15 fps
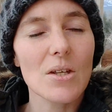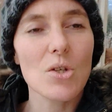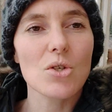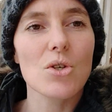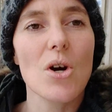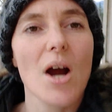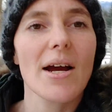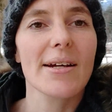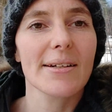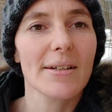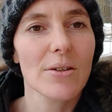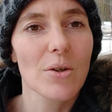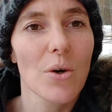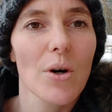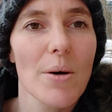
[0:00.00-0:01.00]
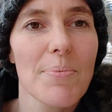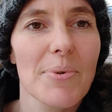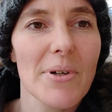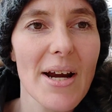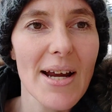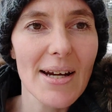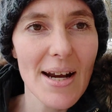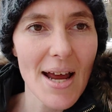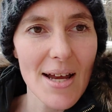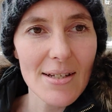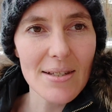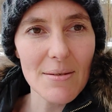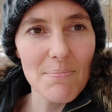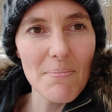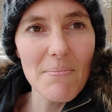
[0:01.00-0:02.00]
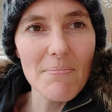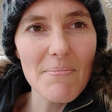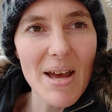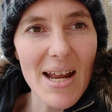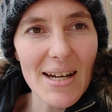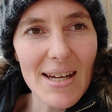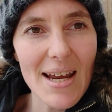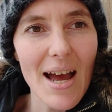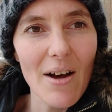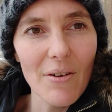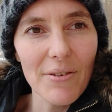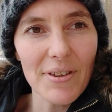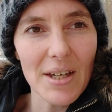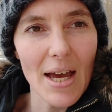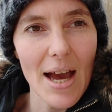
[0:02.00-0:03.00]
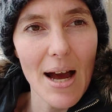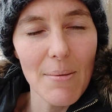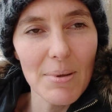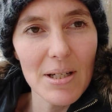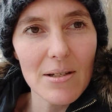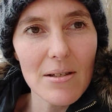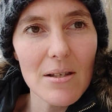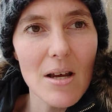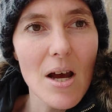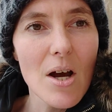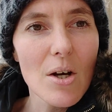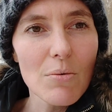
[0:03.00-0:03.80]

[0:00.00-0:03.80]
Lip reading: try and incorporate as many healthy habits